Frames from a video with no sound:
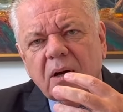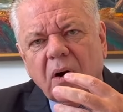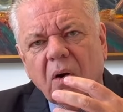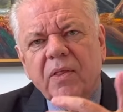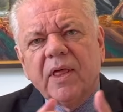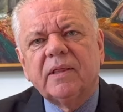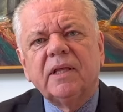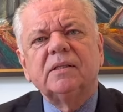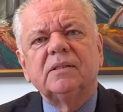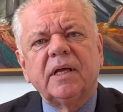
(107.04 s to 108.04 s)
all the
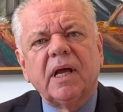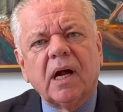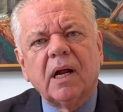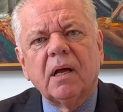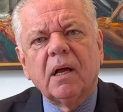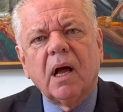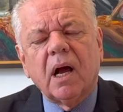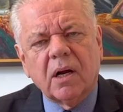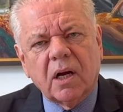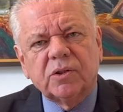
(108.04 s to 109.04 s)
things they are
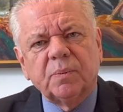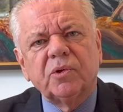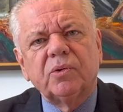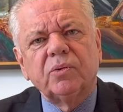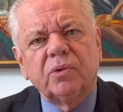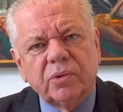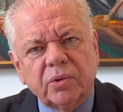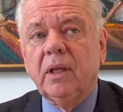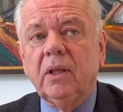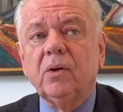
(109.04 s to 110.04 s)
accustomed to do.
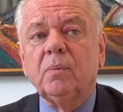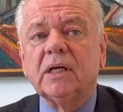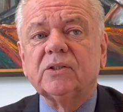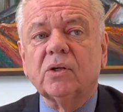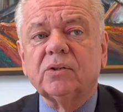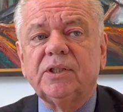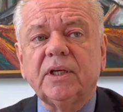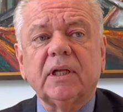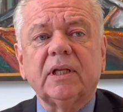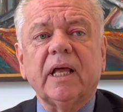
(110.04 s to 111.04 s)
You must
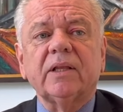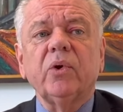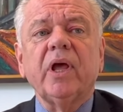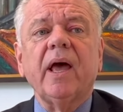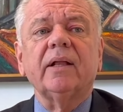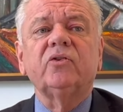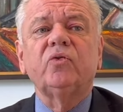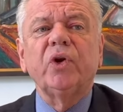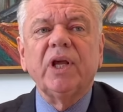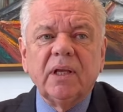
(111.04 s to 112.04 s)
consider that we had
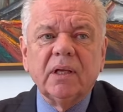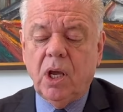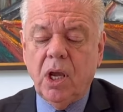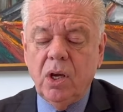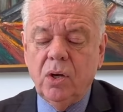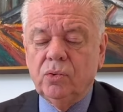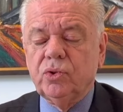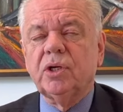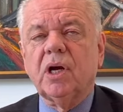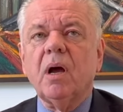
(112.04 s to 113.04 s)
three
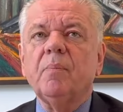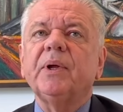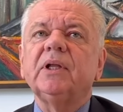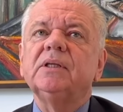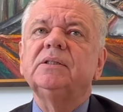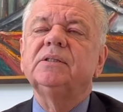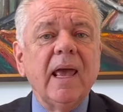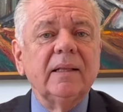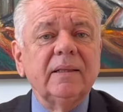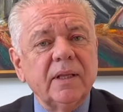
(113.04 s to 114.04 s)
huge companies
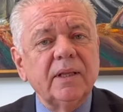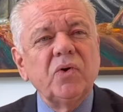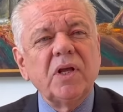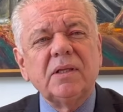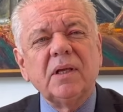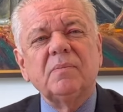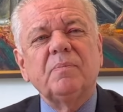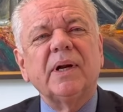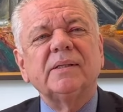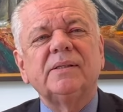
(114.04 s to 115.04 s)
and they treated
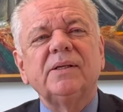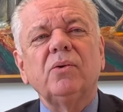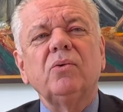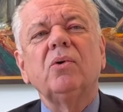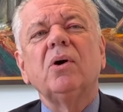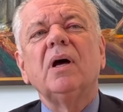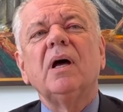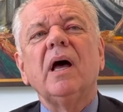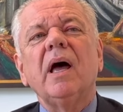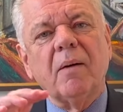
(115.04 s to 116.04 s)
Brazil,
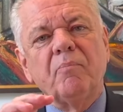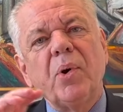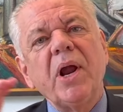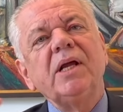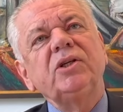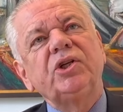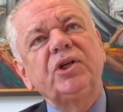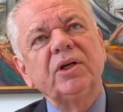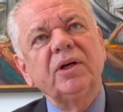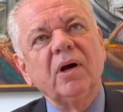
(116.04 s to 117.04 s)
a
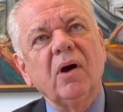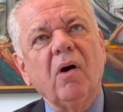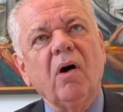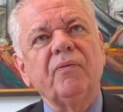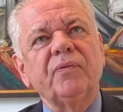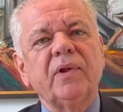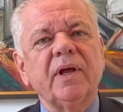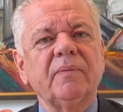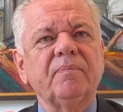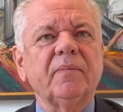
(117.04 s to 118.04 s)
branch of
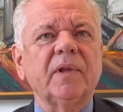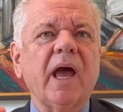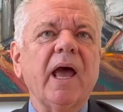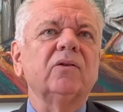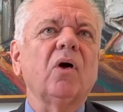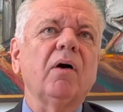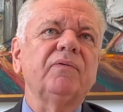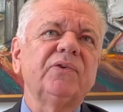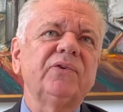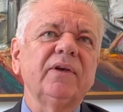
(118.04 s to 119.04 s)
the head
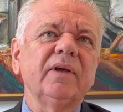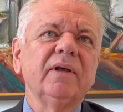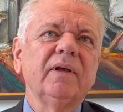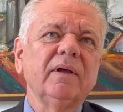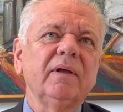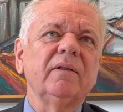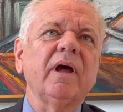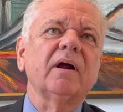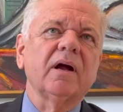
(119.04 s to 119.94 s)
office in their